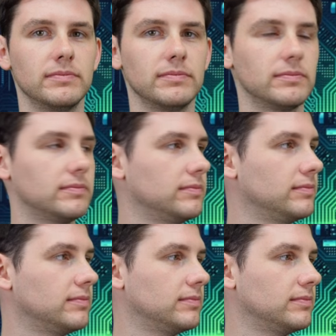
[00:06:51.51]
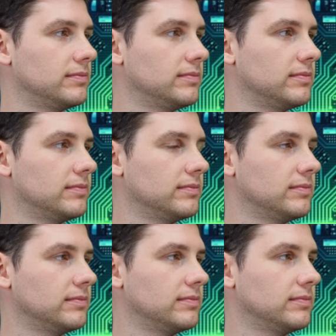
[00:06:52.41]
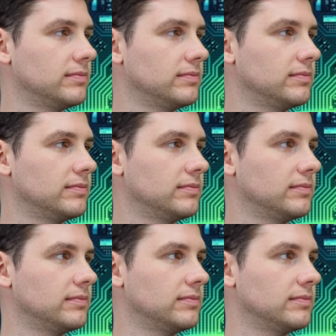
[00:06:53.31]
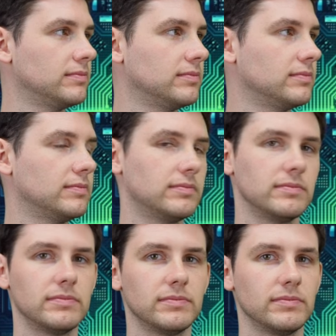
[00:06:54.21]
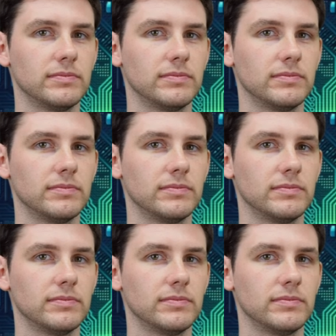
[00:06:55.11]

[no speech]